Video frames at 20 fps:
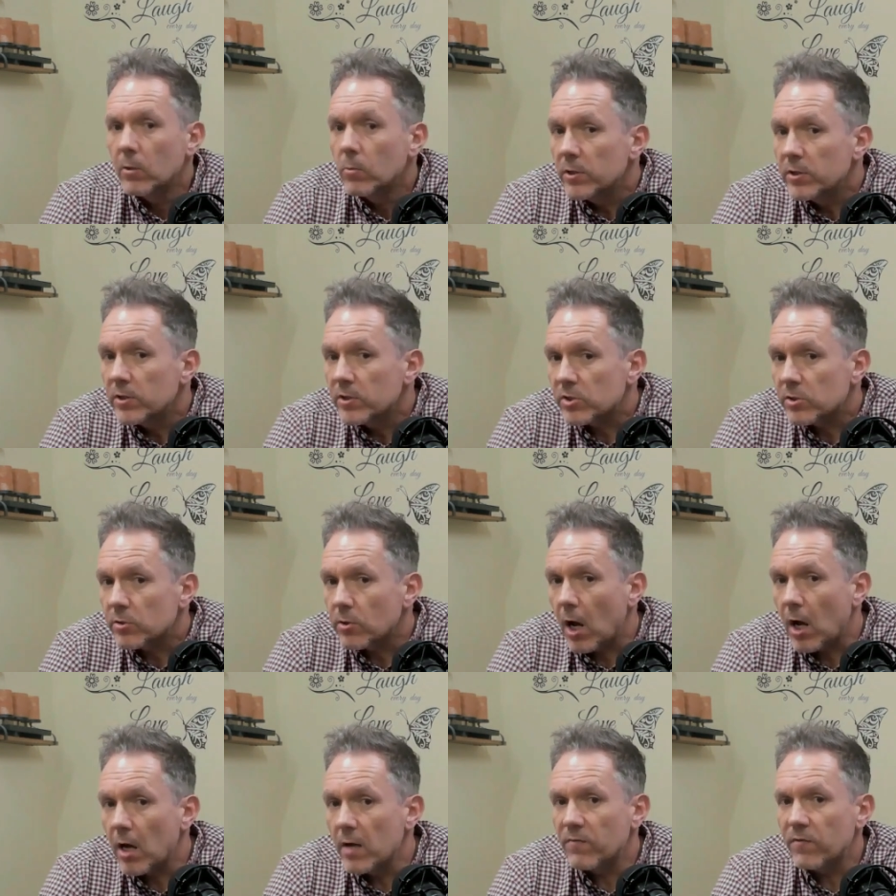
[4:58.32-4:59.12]
We
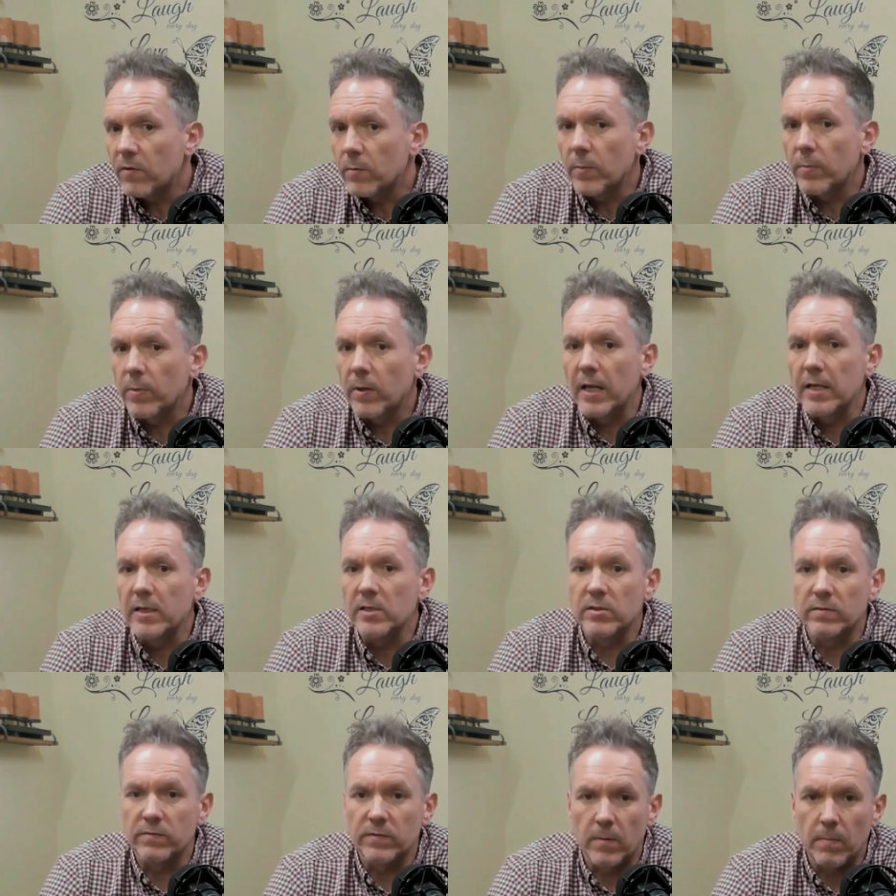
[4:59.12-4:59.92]
describe from a
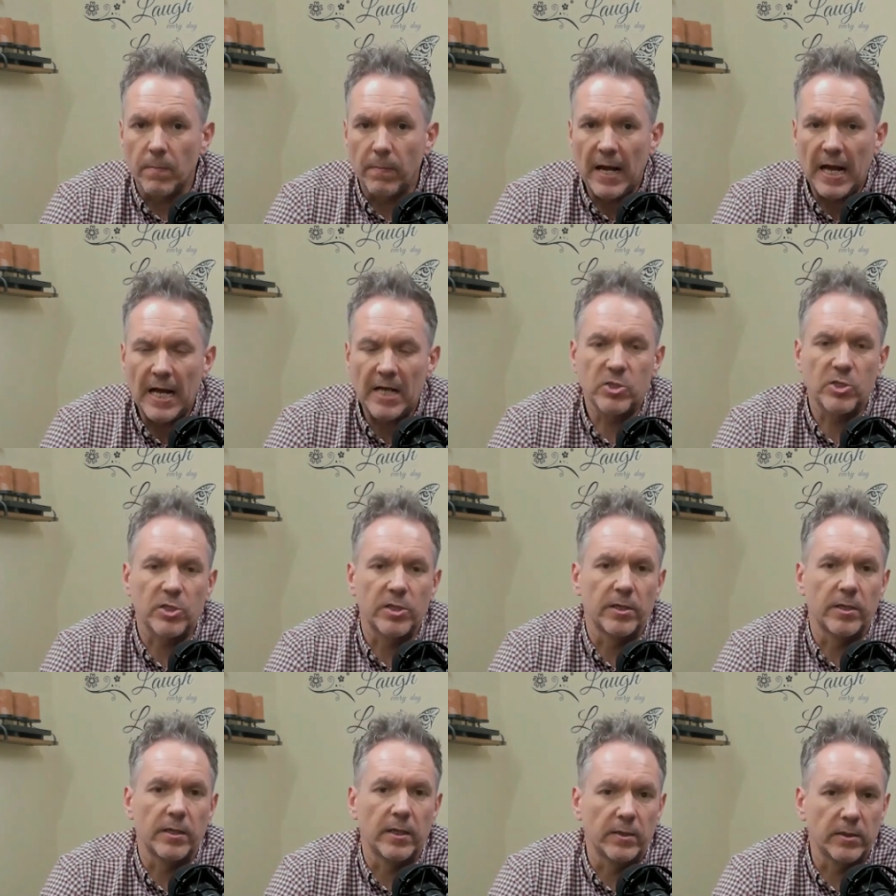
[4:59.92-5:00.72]
place of
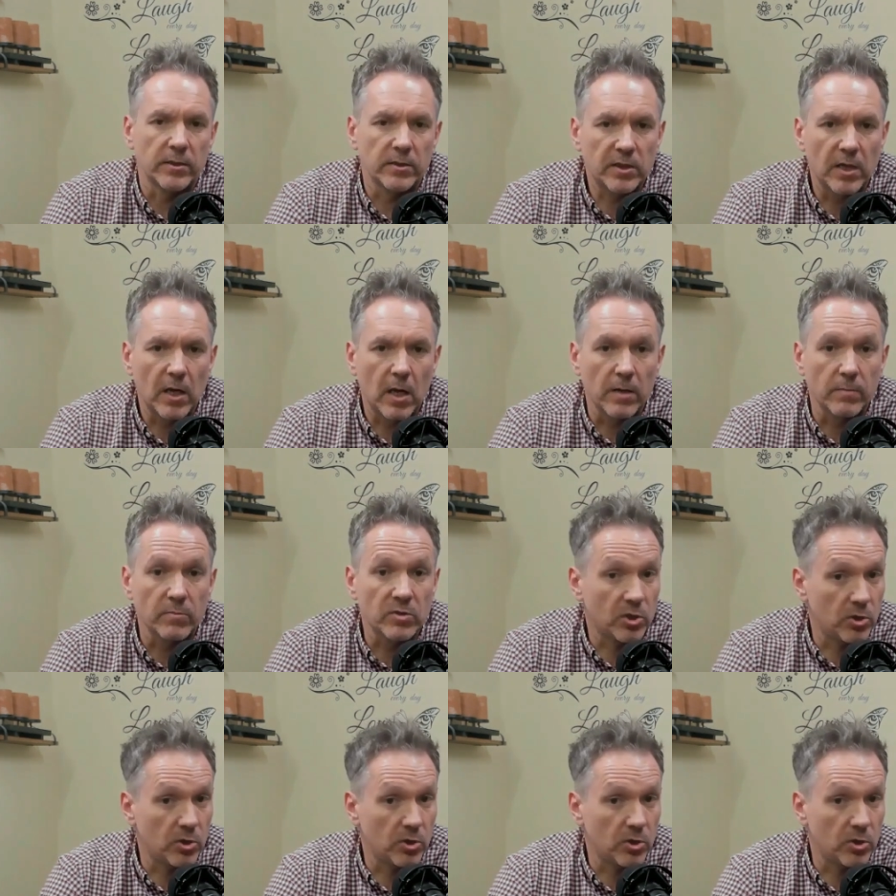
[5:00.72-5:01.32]
compassion and at times